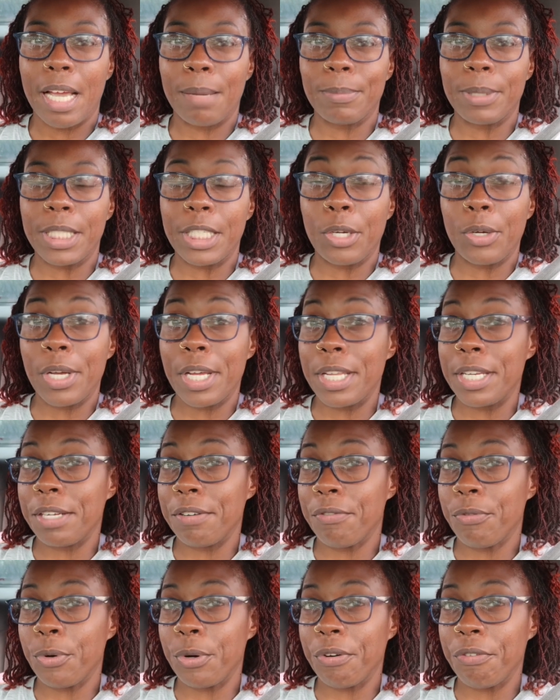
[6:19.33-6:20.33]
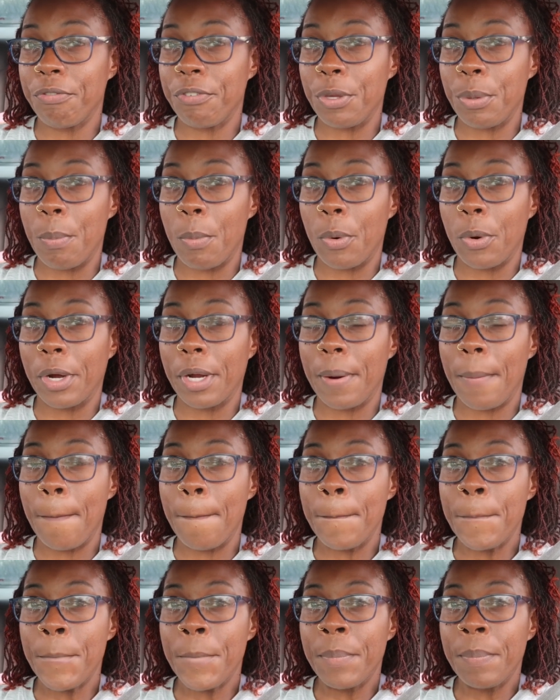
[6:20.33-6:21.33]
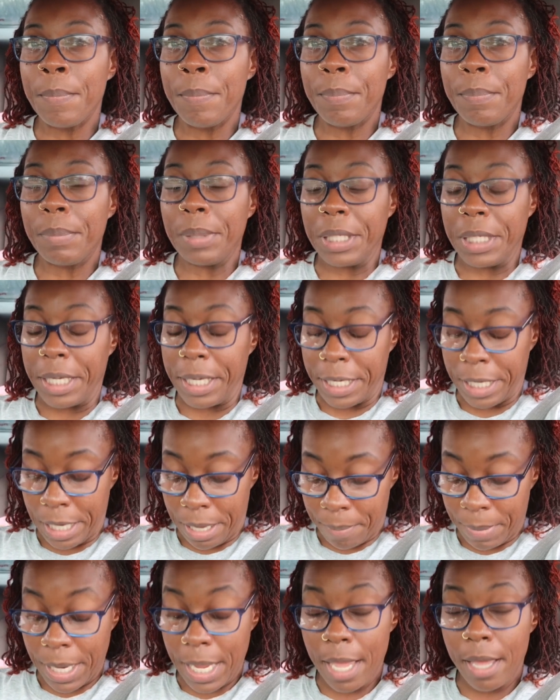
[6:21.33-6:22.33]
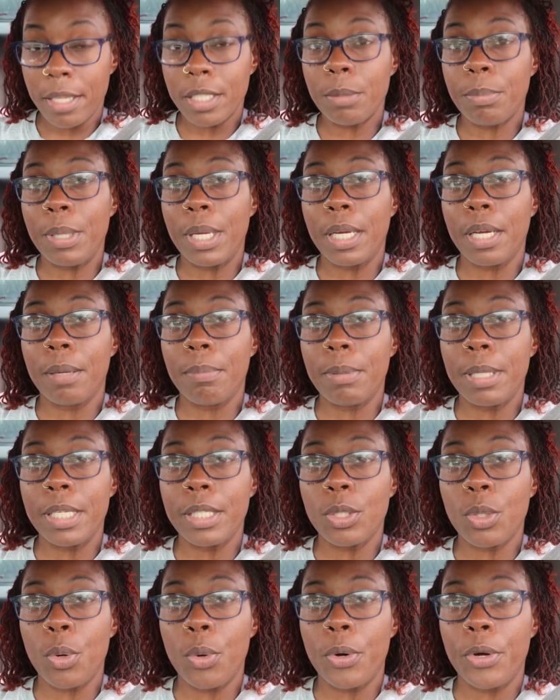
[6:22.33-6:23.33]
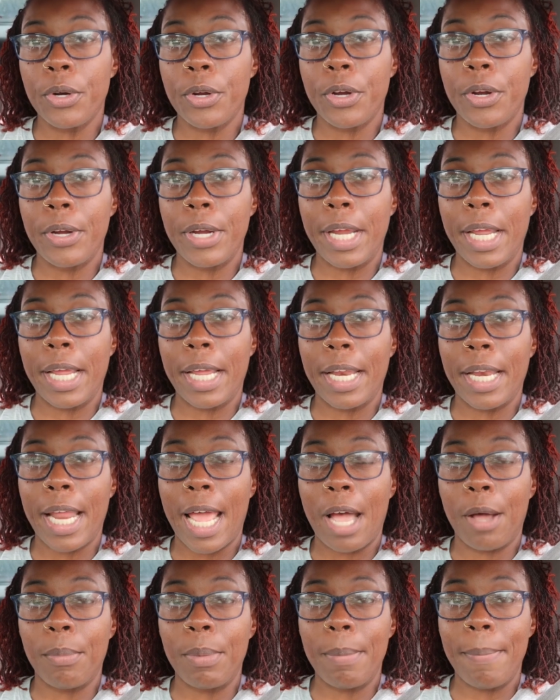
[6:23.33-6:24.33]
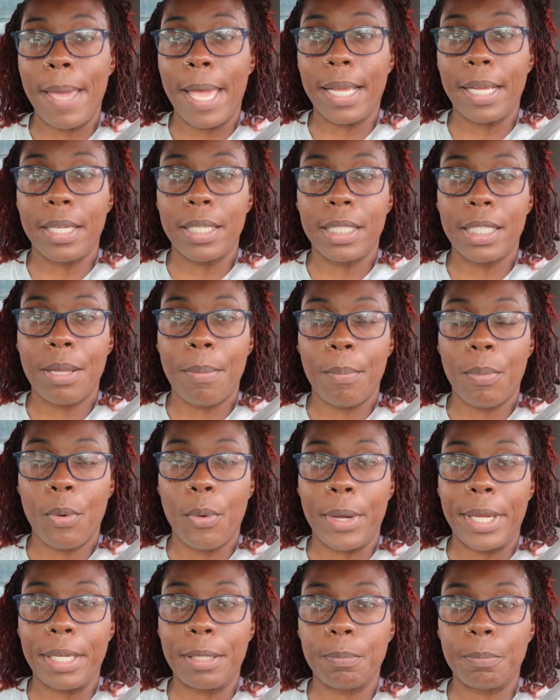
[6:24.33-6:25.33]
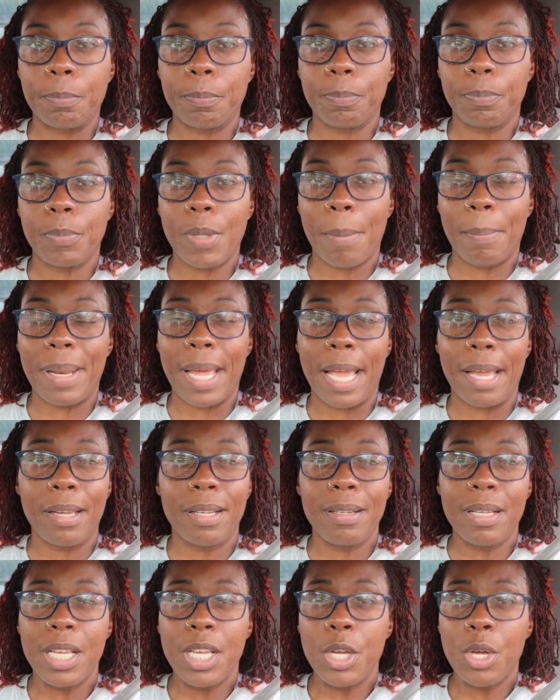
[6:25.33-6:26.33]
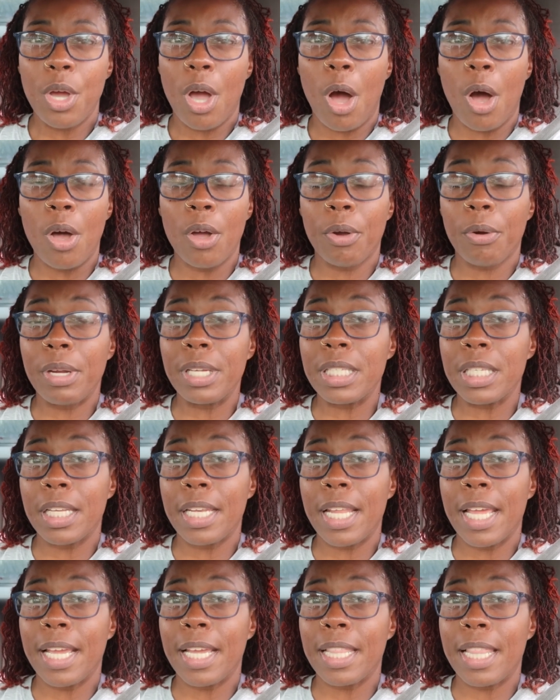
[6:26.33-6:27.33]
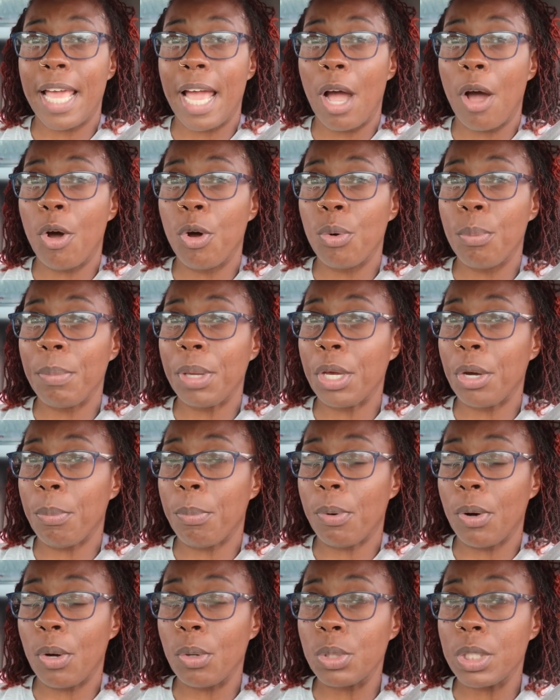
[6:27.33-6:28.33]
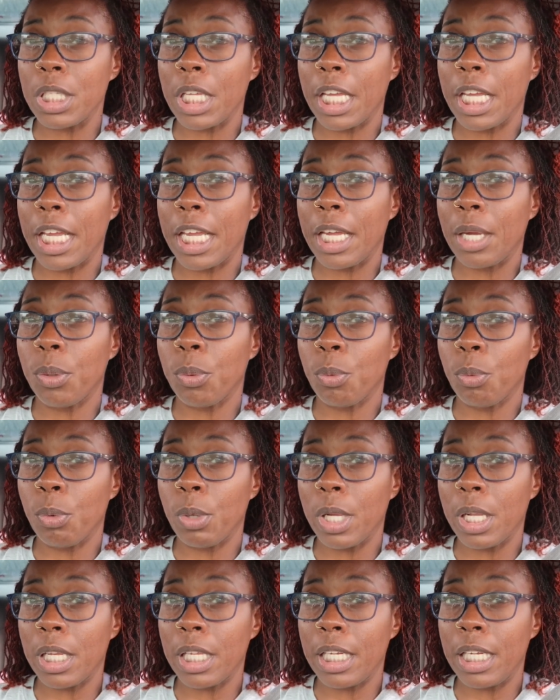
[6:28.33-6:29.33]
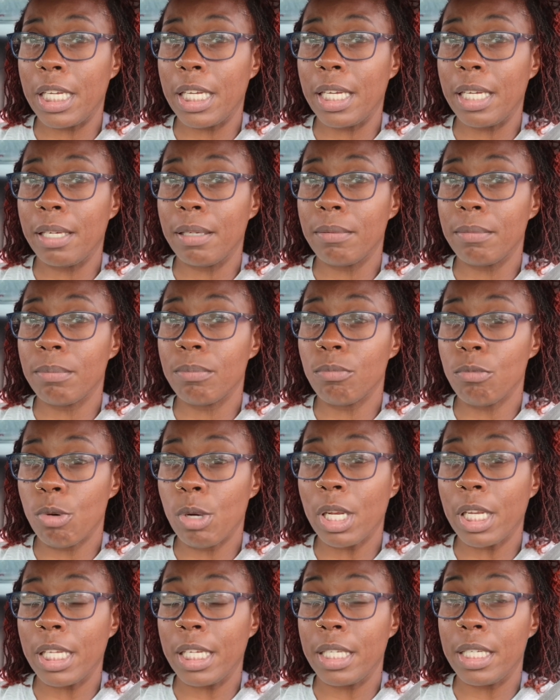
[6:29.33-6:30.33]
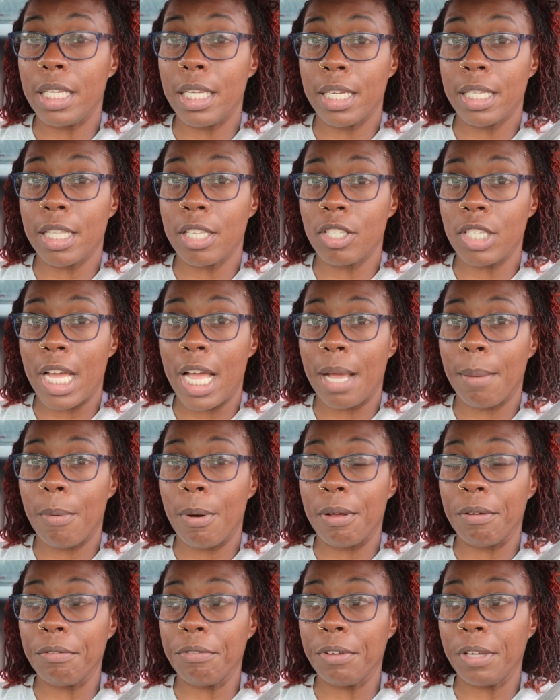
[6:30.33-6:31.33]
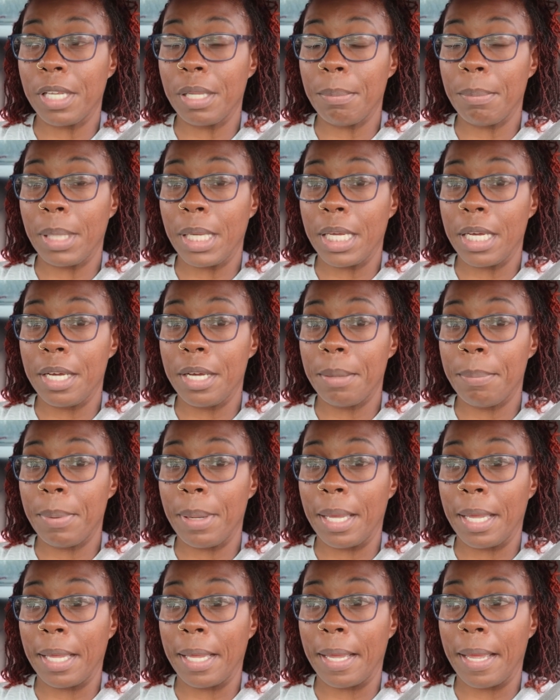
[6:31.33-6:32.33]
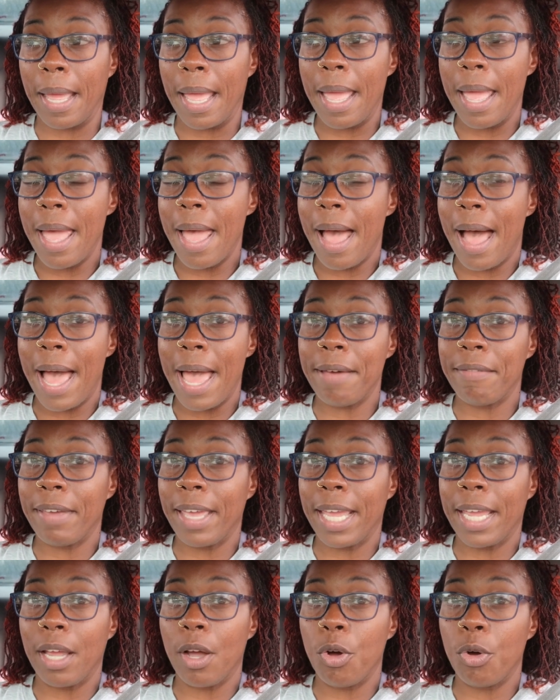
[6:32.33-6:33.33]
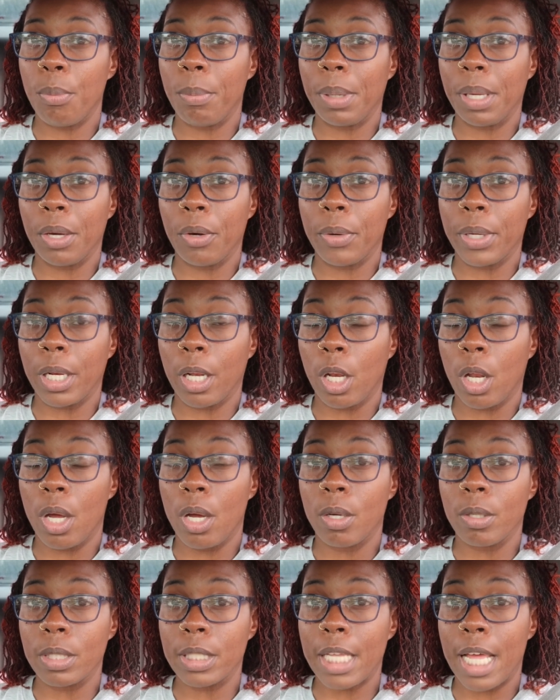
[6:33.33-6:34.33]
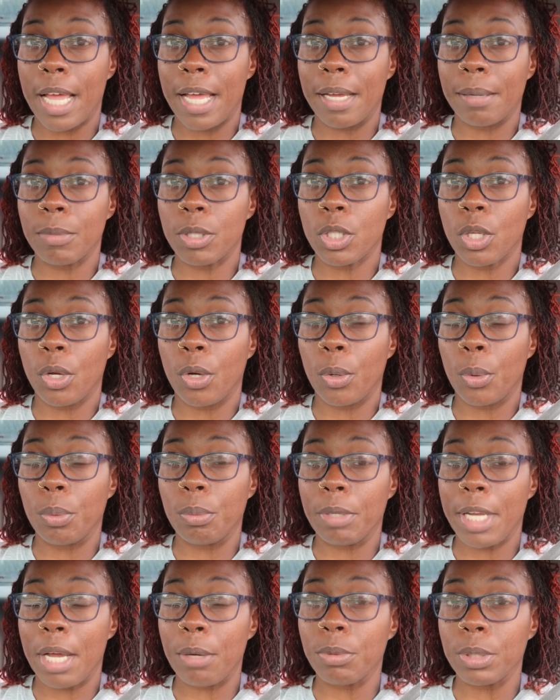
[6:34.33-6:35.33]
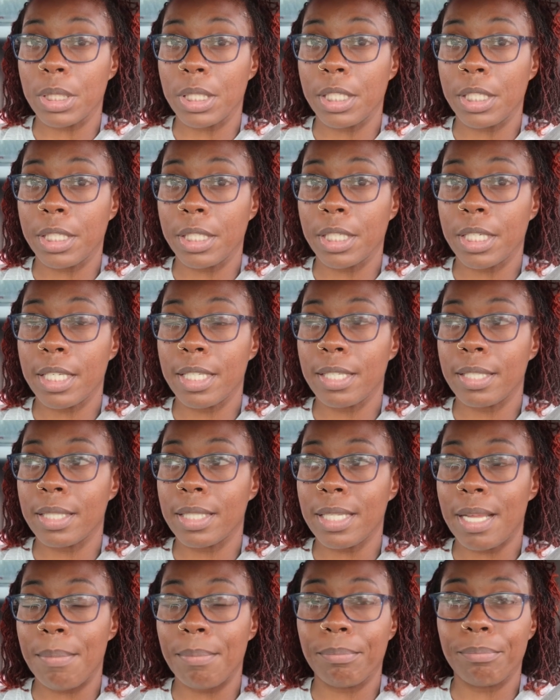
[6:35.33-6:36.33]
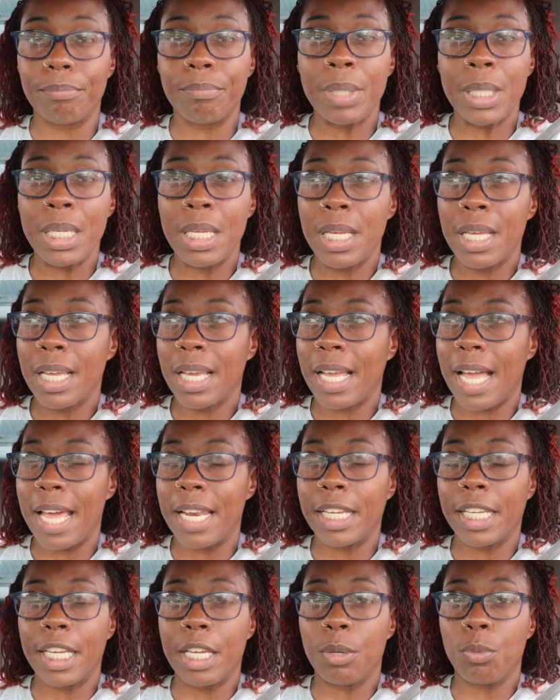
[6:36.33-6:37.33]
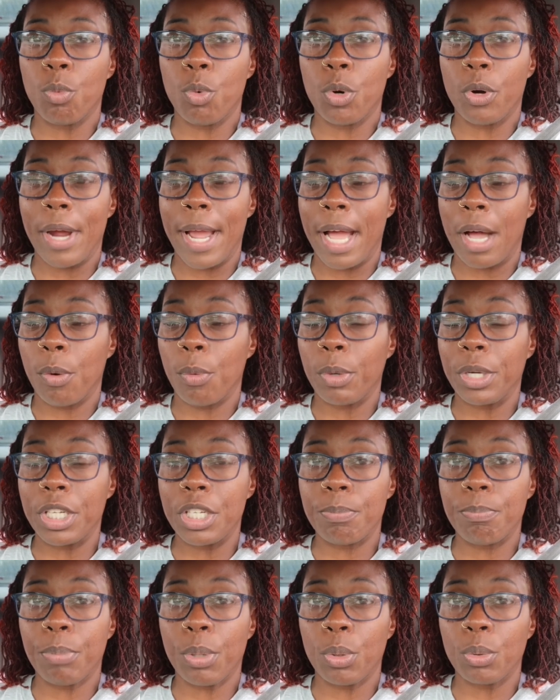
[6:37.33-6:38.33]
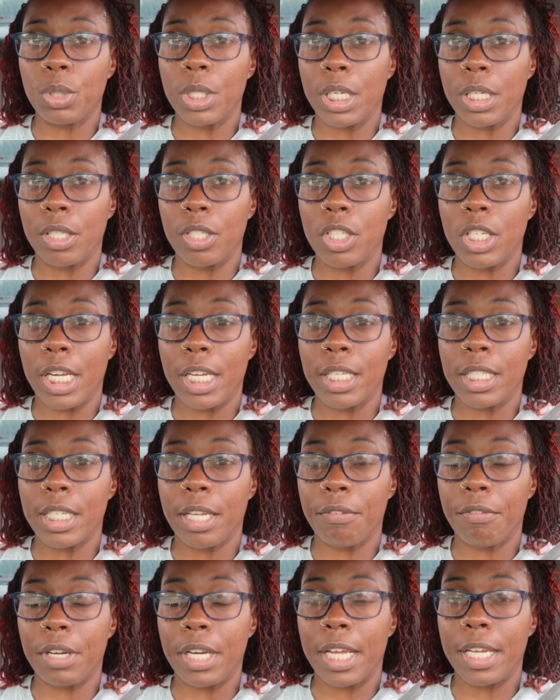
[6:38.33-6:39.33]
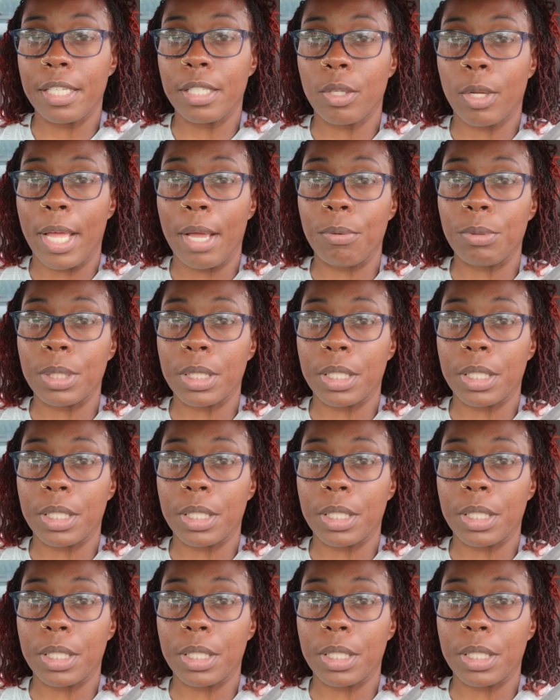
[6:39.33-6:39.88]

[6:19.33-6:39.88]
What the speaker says: I'm still hunting for a few more. But yeah, let me head to pick up this order, and I'll be back at some point. I'm not hungry today. That oatmeal protein really, really did the job on filling me up, and I haven't ate oatmeal in a long time, so that was good, because I'm kind of getting wore out with protein shakes every day, so that